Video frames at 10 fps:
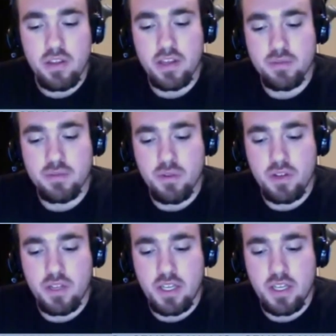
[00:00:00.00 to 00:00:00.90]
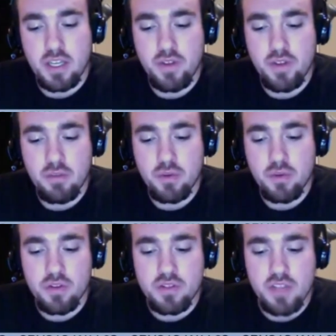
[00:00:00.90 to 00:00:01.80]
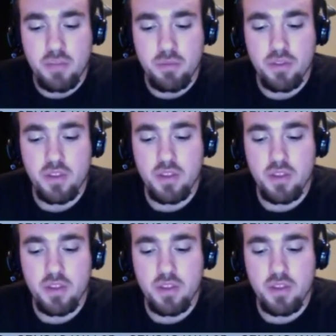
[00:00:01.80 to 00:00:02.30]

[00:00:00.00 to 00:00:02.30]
as we're gonna have more in-depth